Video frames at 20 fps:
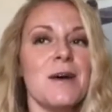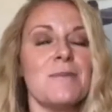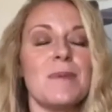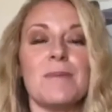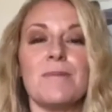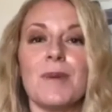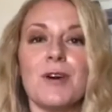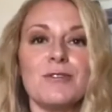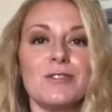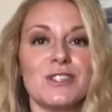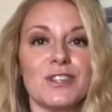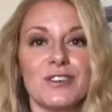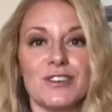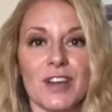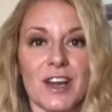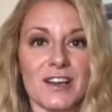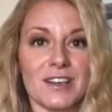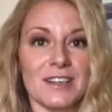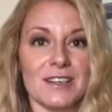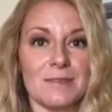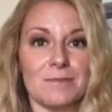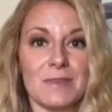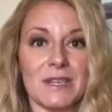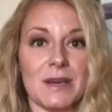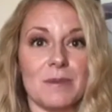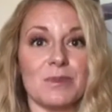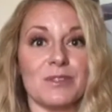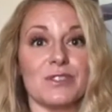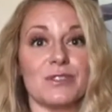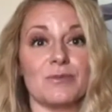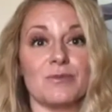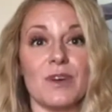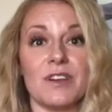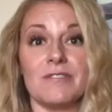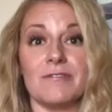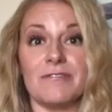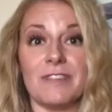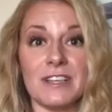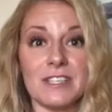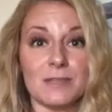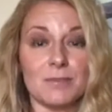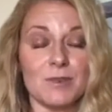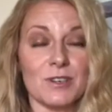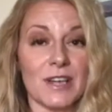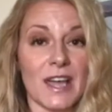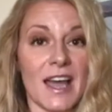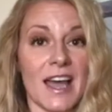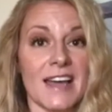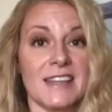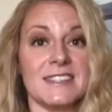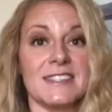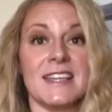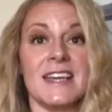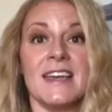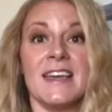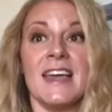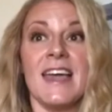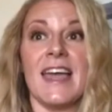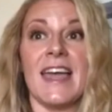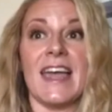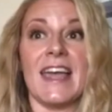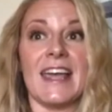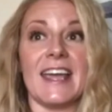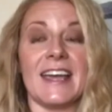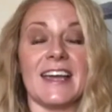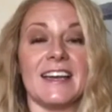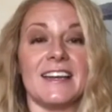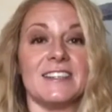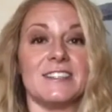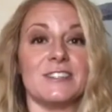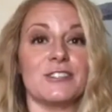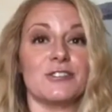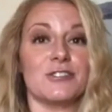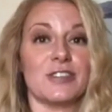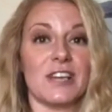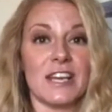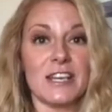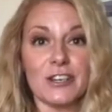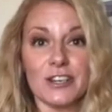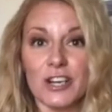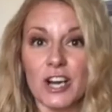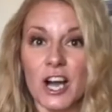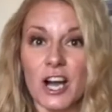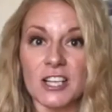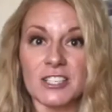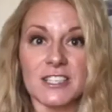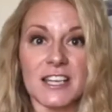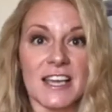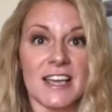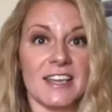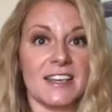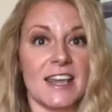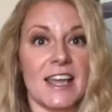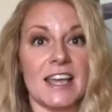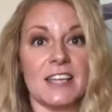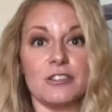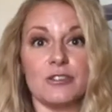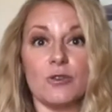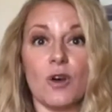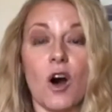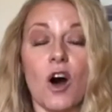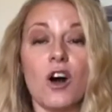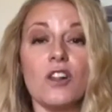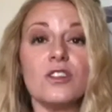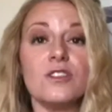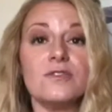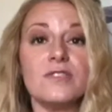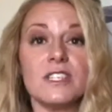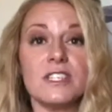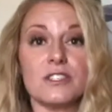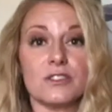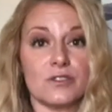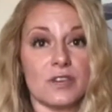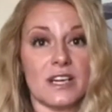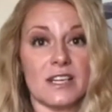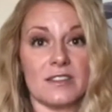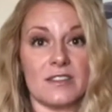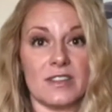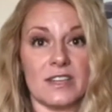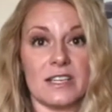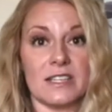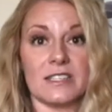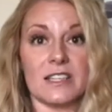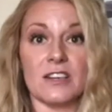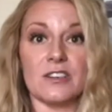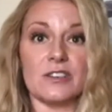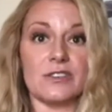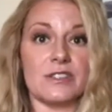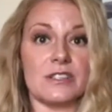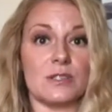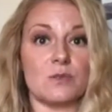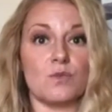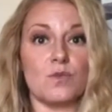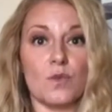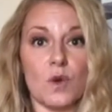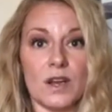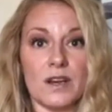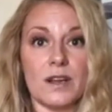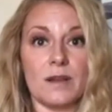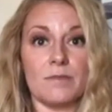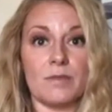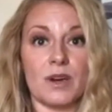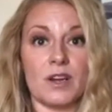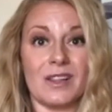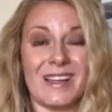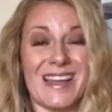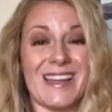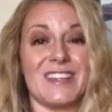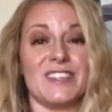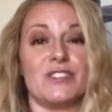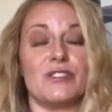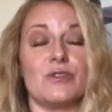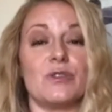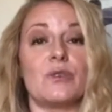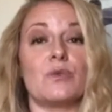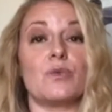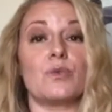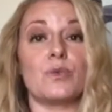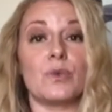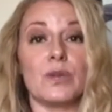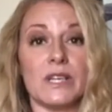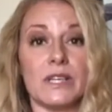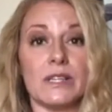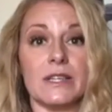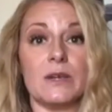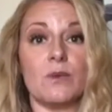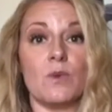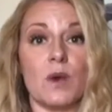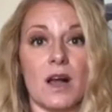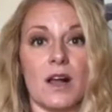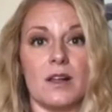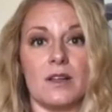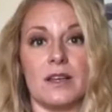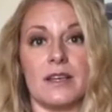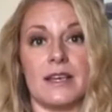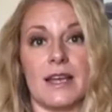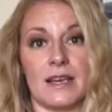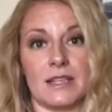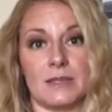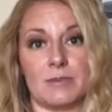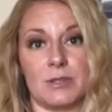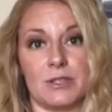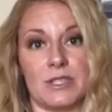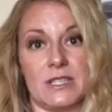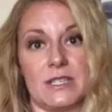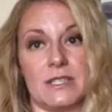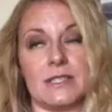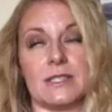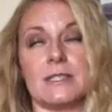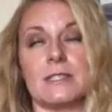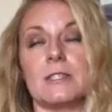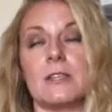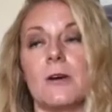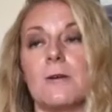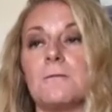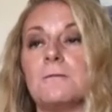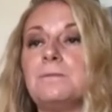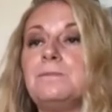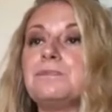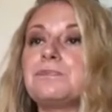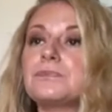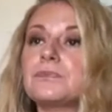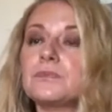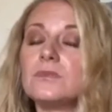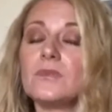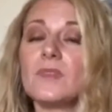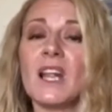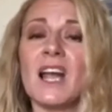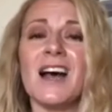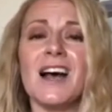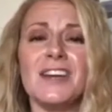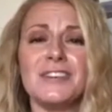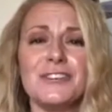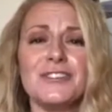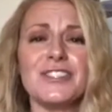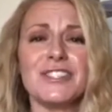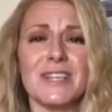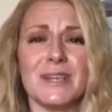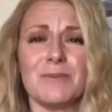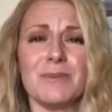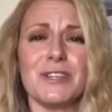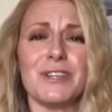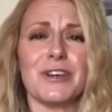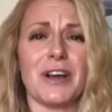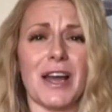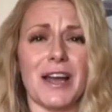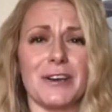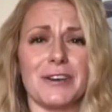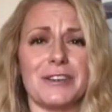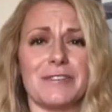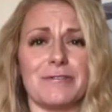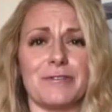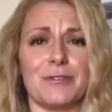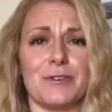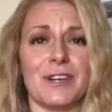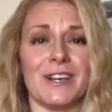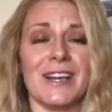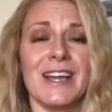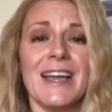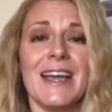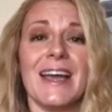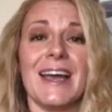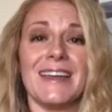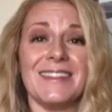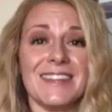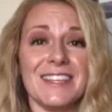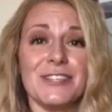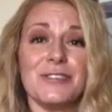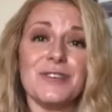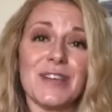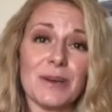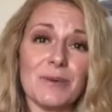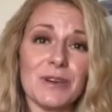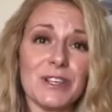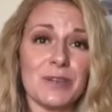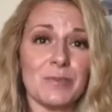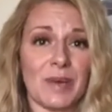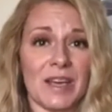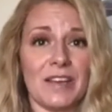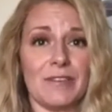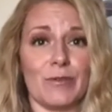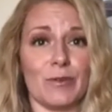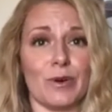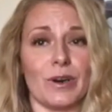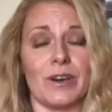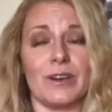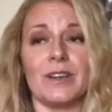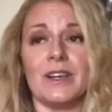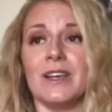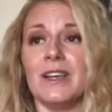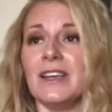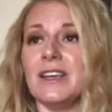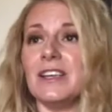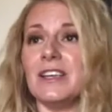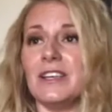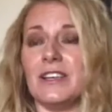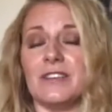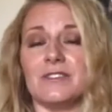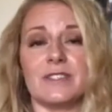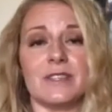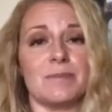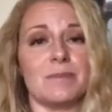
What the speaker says: but most are not going to be able to run Facebook ads and create your content and do all of these great things under this one umbrella and do it really well and expertise. So understand what you're hiring for, and then you get what you pay for. You know, some